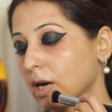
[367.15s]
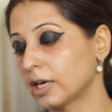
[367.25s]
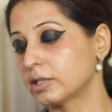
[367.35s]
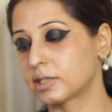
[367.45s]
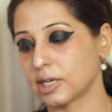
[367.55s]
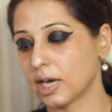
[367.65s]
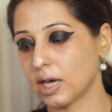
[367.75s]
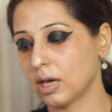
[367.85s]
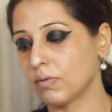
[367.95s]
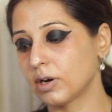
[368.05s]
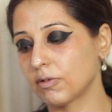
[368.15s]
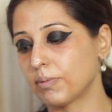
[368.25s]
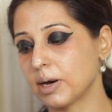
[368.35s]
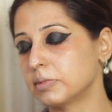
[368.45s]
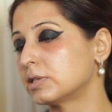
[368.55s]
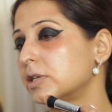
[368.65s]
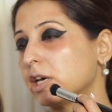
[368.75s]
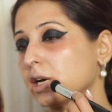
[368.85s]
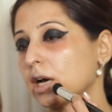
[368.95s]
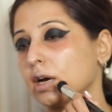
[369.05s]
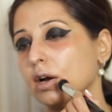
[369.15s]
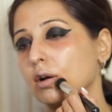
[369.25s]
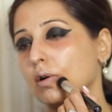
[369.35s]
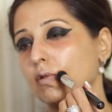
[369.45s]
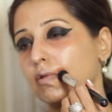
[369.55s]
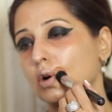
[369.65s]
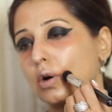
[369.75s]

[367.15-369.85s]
Like say even if by mistake I kind of